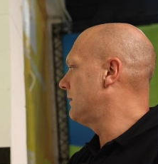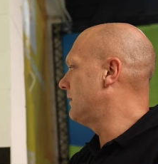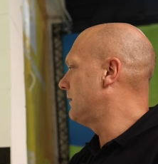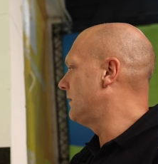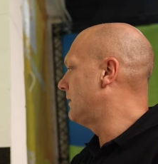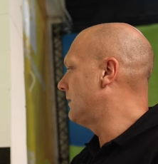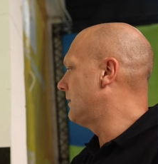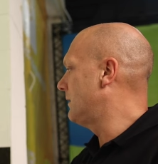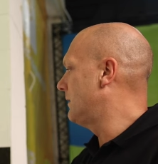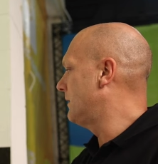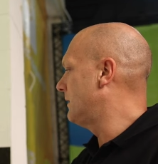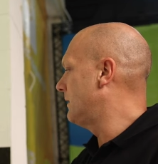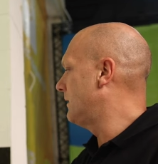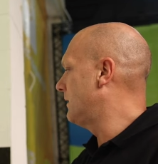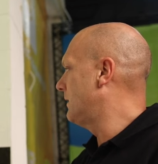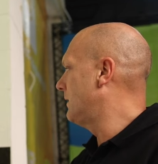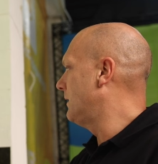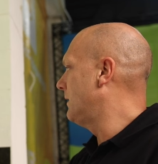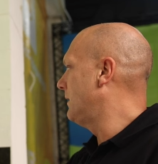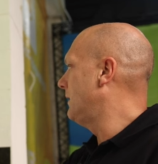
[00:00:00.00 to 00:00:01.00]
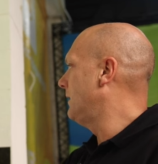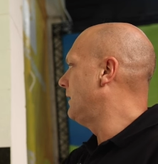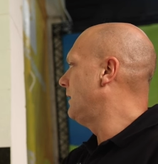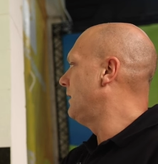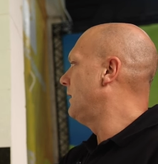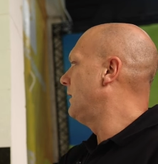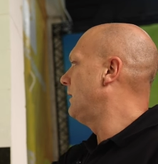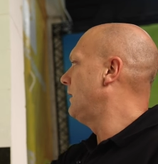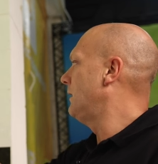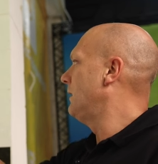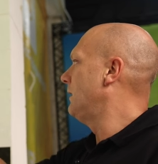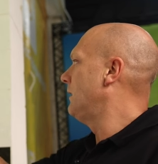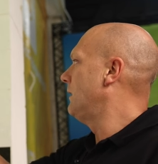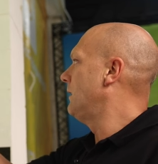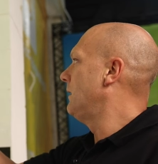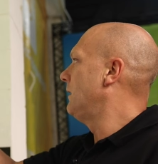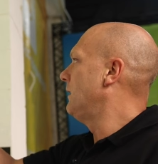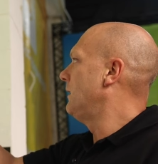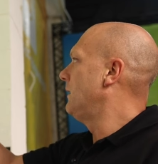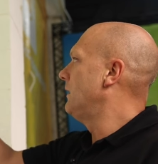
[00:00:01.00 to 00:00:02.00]

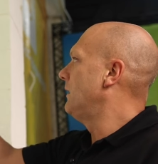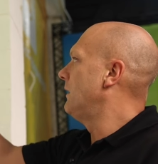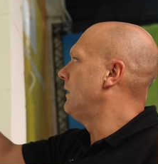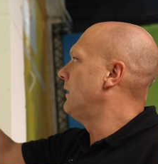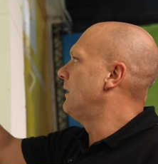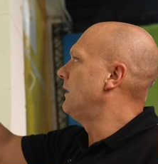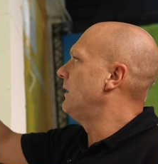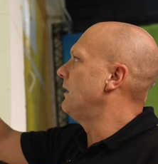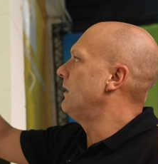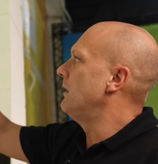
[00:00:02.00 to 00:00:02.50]
Nothing is said.